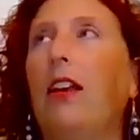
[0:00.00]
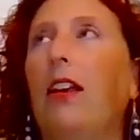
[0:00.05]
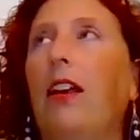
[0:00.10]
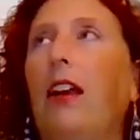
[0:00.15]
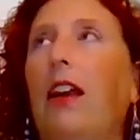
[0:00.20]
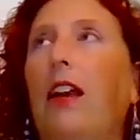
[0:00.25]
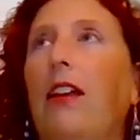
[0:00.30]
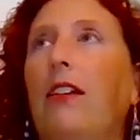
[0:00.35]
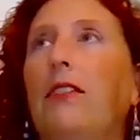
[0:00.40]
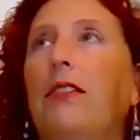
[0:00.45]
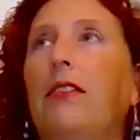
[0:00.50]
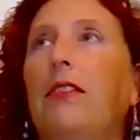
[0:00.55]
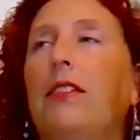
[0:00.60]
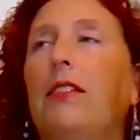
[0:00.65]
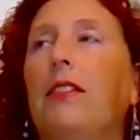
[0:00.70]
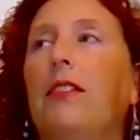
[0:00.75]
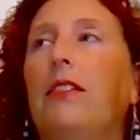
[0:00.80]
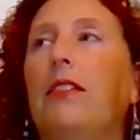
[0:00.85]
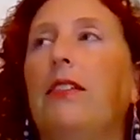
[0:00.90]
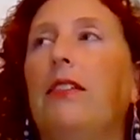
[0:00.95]
And
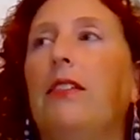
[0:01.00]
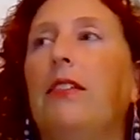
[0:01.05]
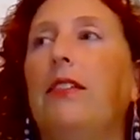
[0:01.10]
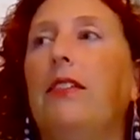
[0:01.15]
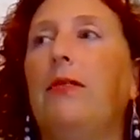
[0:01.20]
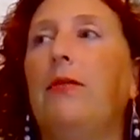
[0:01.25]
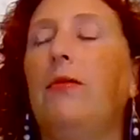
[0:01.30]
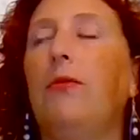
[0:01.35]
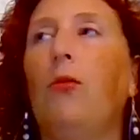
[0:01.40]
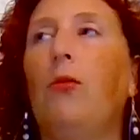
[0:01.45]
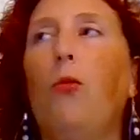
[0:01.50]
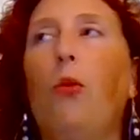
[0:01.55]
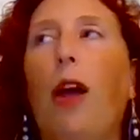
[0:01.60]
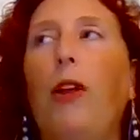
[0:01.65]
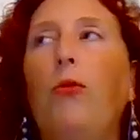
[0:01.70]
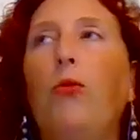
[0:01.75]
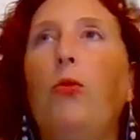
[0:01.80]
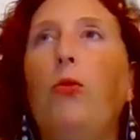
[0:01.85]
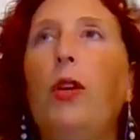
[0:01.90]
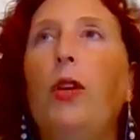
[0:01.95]

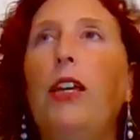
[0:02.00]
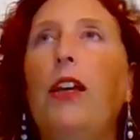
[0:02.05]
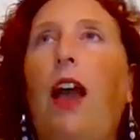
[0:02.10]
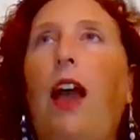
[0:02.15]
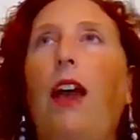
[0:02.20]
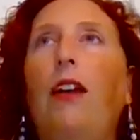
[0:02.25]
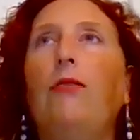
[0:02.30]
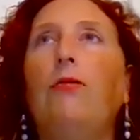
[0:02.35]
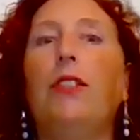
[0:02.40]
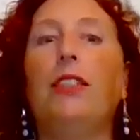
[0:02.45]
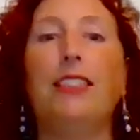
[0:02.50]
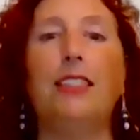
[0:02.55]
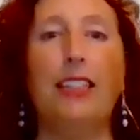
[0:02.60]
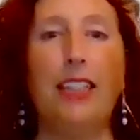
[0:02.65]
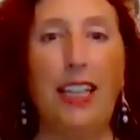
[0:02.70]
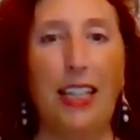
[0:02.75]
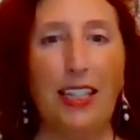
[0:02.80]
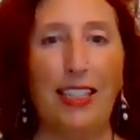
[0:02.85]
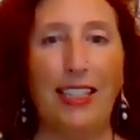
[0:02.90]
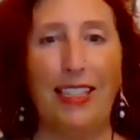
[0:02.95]
when we can
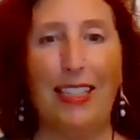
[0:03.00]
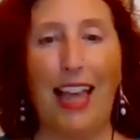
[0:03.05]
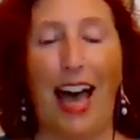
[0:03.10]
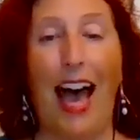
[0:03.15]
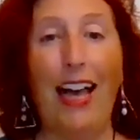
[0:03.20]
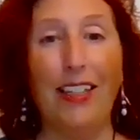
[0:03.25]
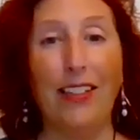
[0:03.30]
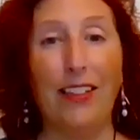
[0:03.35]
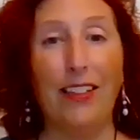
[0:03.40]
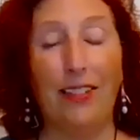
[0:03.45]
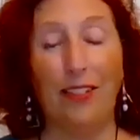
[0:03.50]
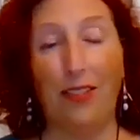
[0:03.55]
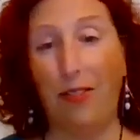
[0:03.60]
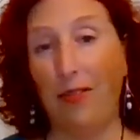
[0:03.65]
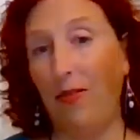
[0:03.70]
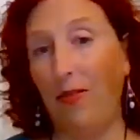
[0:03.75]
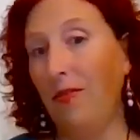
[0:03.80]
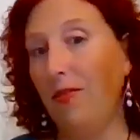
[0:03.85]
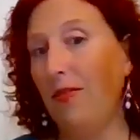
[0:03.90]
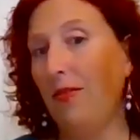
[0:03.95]
release that
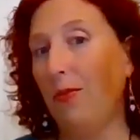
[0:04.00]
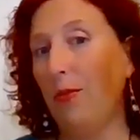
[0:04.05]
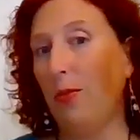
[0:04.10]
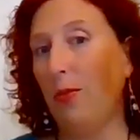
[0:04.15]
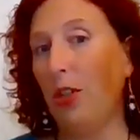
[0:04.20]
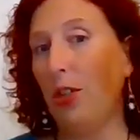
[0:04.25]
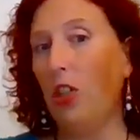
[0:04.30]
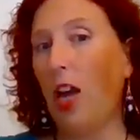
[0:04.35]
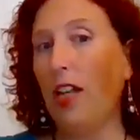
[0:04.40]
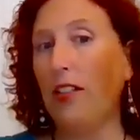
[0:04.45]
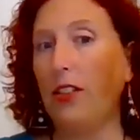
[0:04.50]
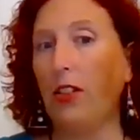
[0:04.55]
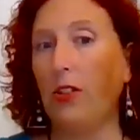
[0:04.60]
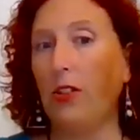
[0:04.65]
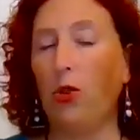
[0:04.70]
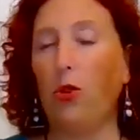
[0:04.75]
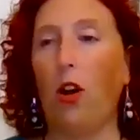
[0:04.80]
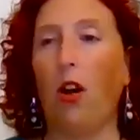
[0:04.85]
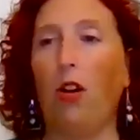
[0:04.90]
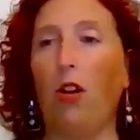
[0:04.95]

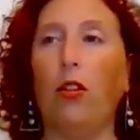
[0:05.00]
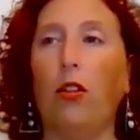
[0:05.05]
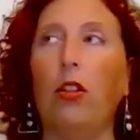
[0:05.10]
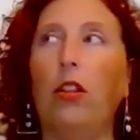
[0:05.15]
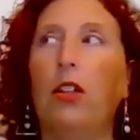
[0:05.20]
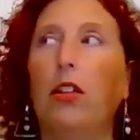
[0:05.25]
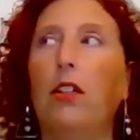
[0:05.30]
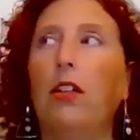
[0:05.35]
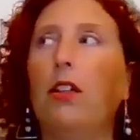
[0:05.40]
projected struggle,